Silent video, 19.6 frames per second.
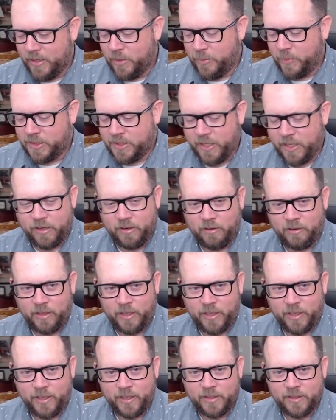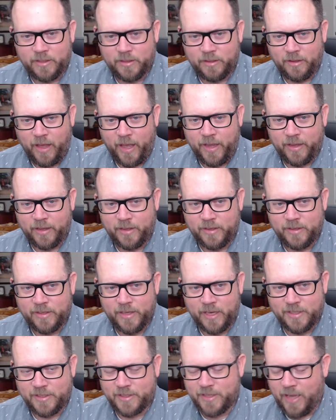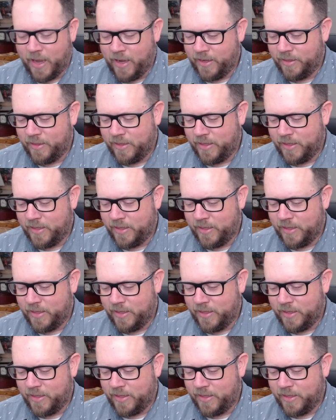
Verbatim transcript: particularly like assign